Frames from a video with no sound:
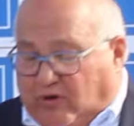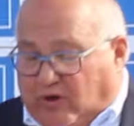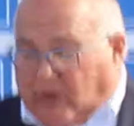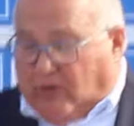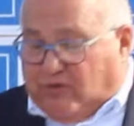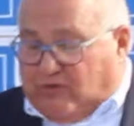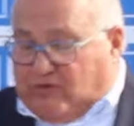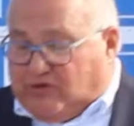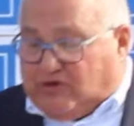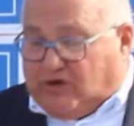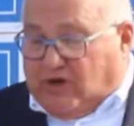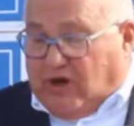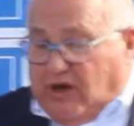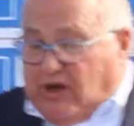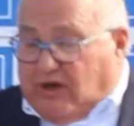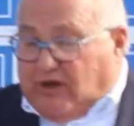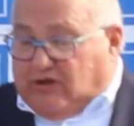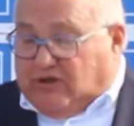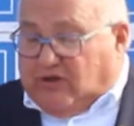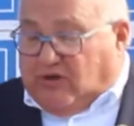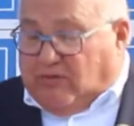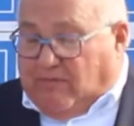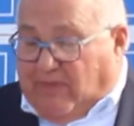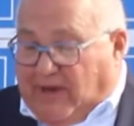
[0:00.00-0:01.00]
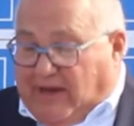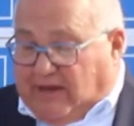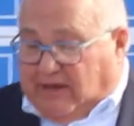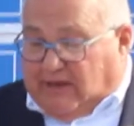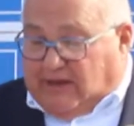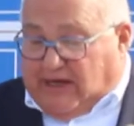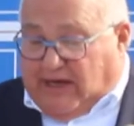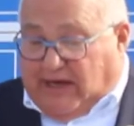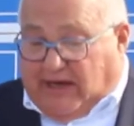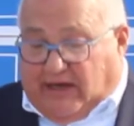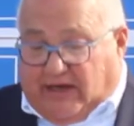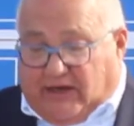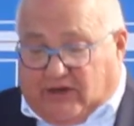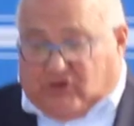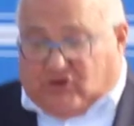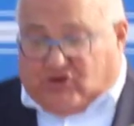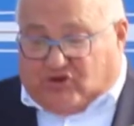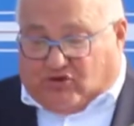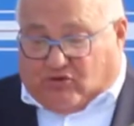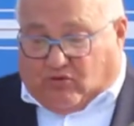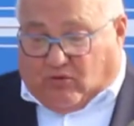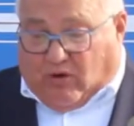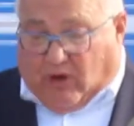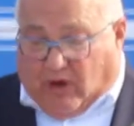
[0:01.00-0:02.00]
approach to maintaining
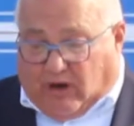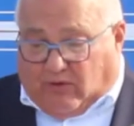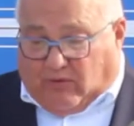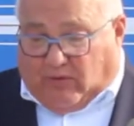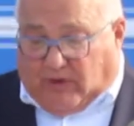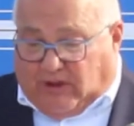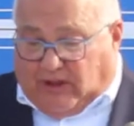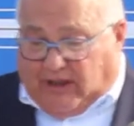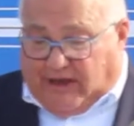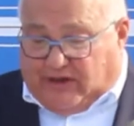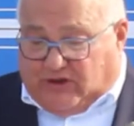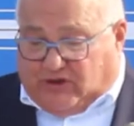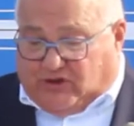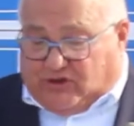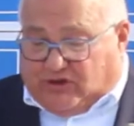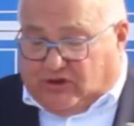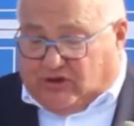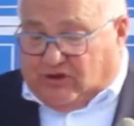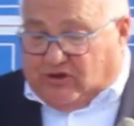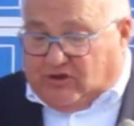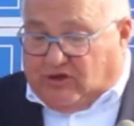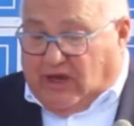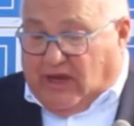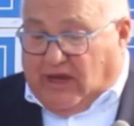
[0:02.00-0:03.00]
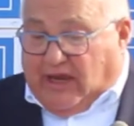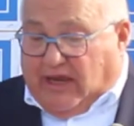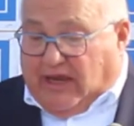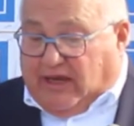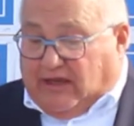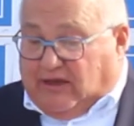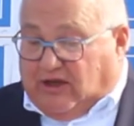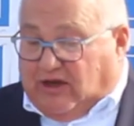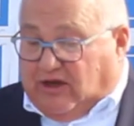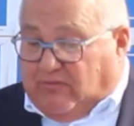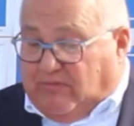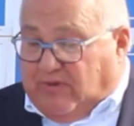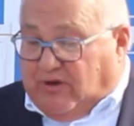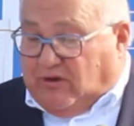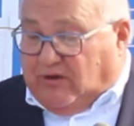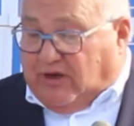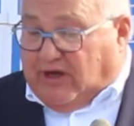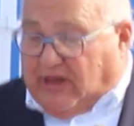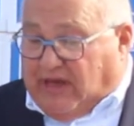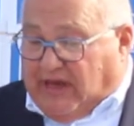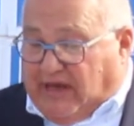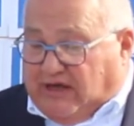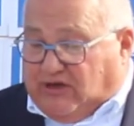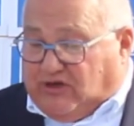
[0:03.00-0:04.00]
strong relations and
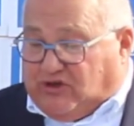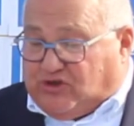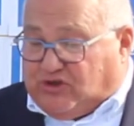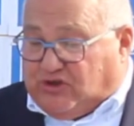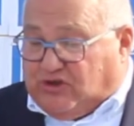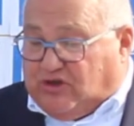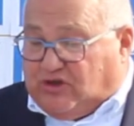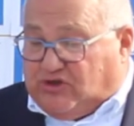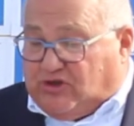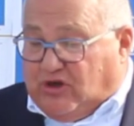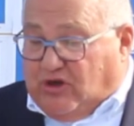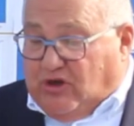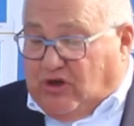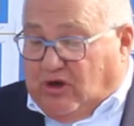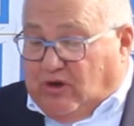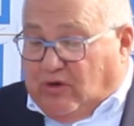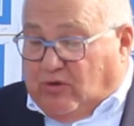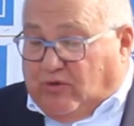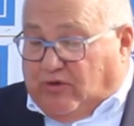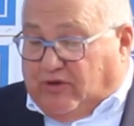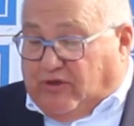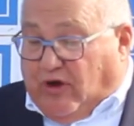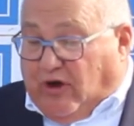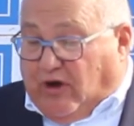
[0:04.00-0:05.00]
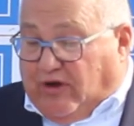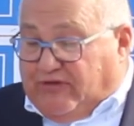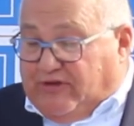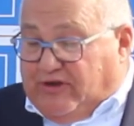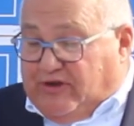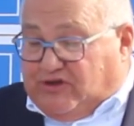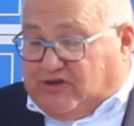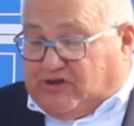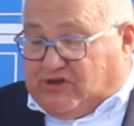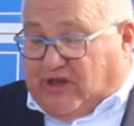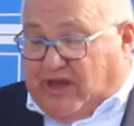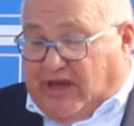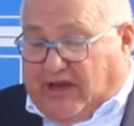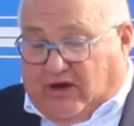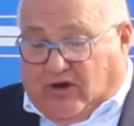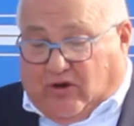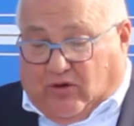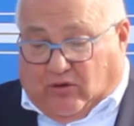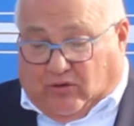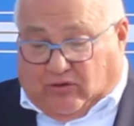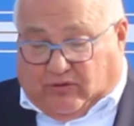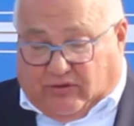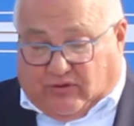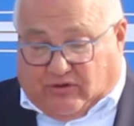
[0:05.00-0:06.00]
communications with all these
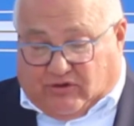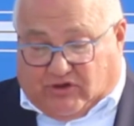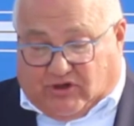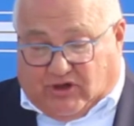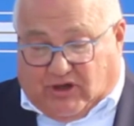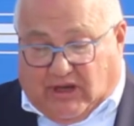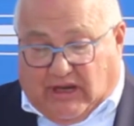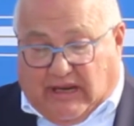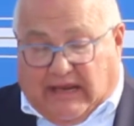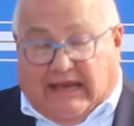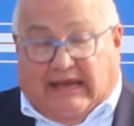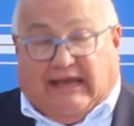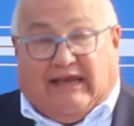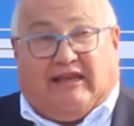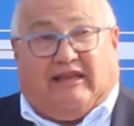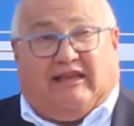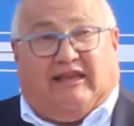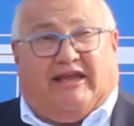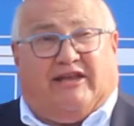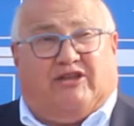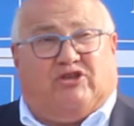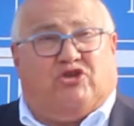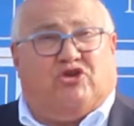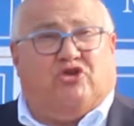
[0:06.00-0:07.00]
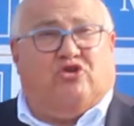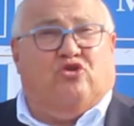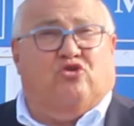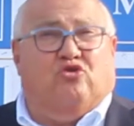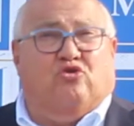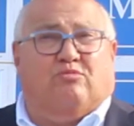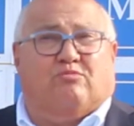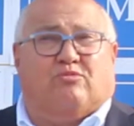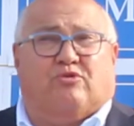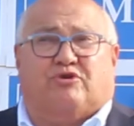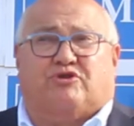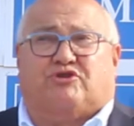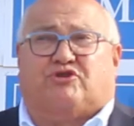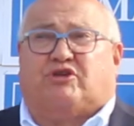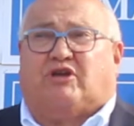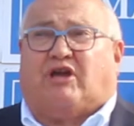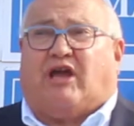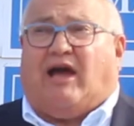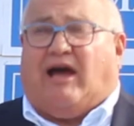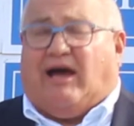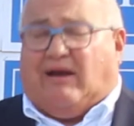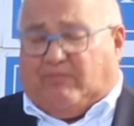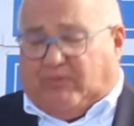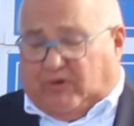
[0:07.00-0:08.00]
stakeholders led to numerous
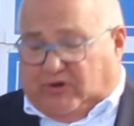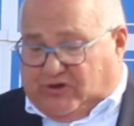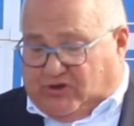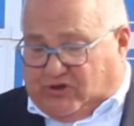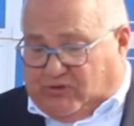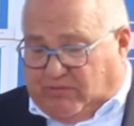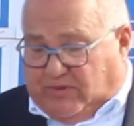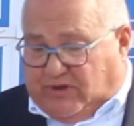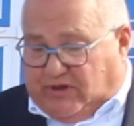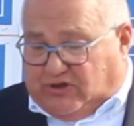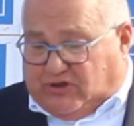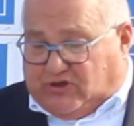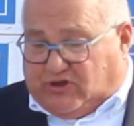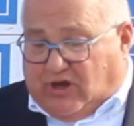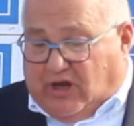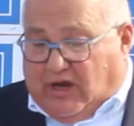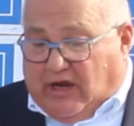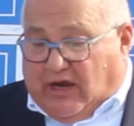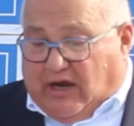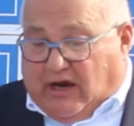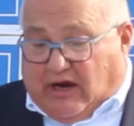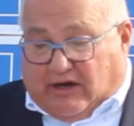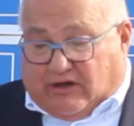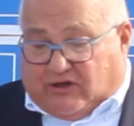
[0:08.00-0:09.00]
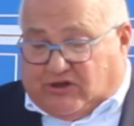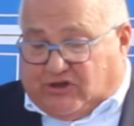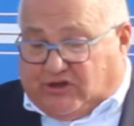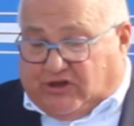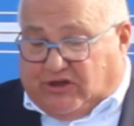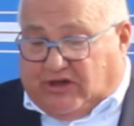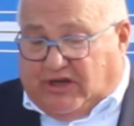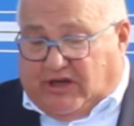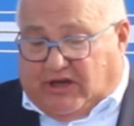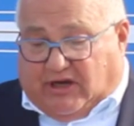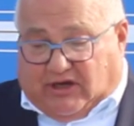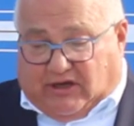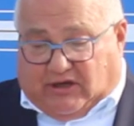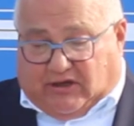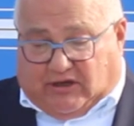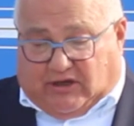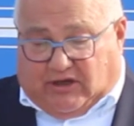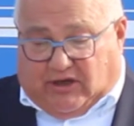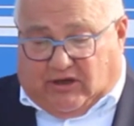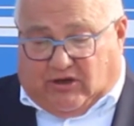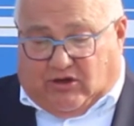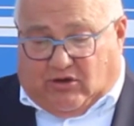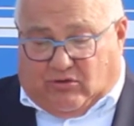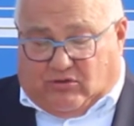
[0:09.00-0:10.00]
accomplishments our city
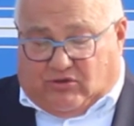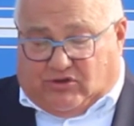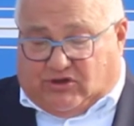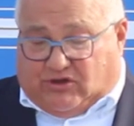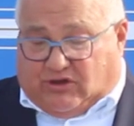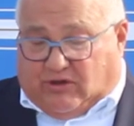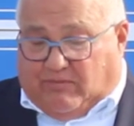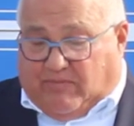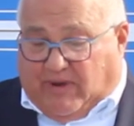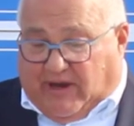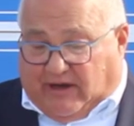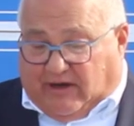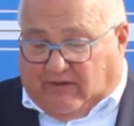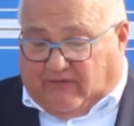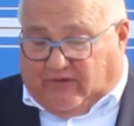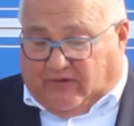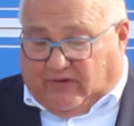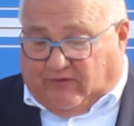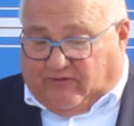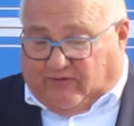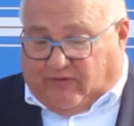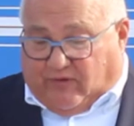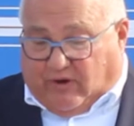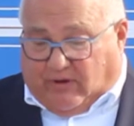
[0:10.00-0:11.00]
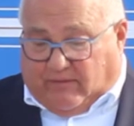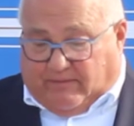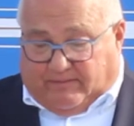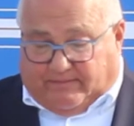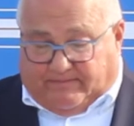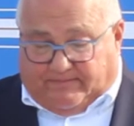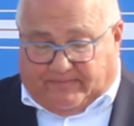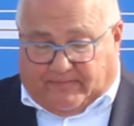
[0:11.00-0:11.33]
continues to benefit from.